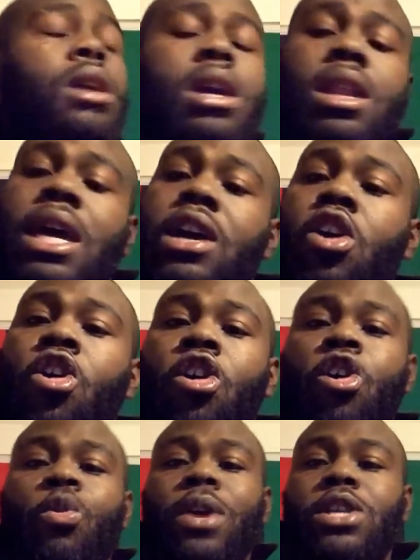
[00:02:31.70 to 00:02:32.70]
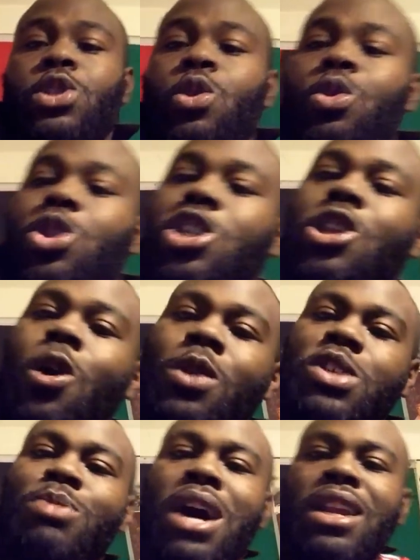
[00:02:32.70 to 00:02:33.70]
Like I always do. You should know
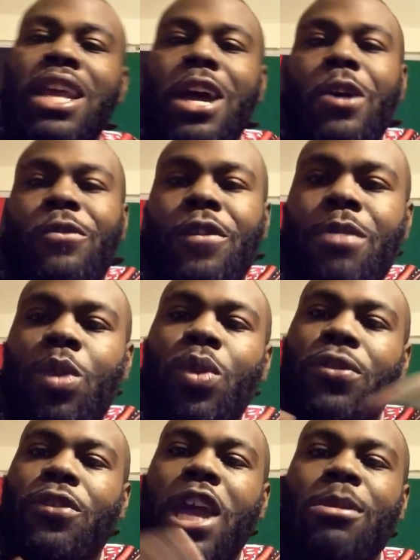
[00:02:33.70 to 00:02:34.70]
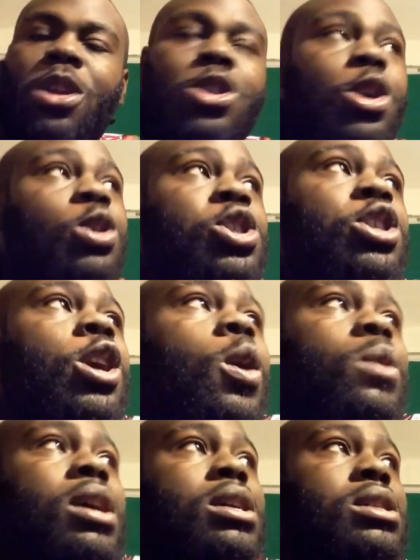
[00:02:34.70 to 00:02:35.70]
this by now. Family be family, so you should know
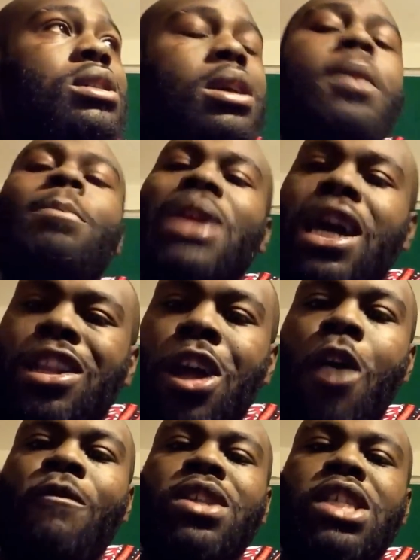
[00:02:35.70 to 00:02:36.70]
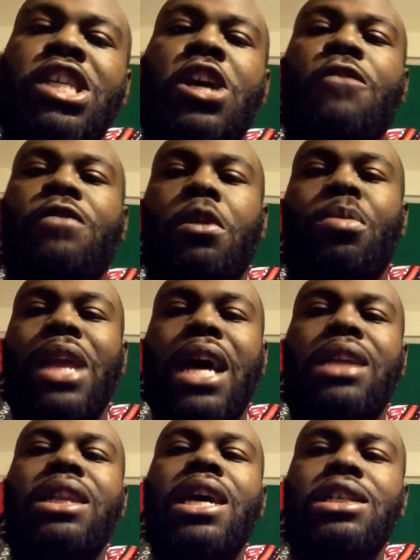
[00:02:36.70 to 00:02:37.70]
this. Black love is the cure for the
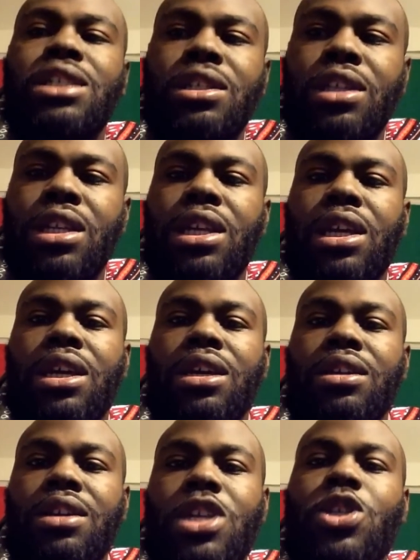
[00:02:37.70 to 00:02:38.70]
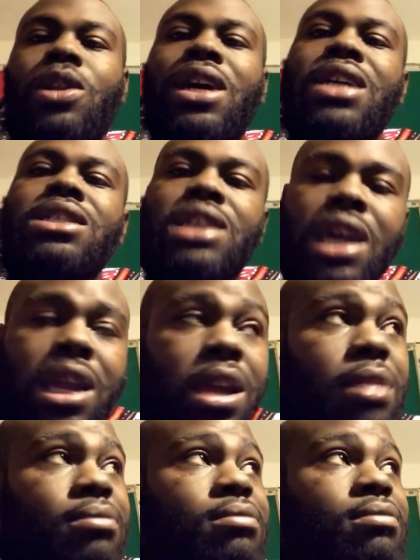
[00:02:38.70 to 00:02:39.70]
black nation. You dig? So let's get it.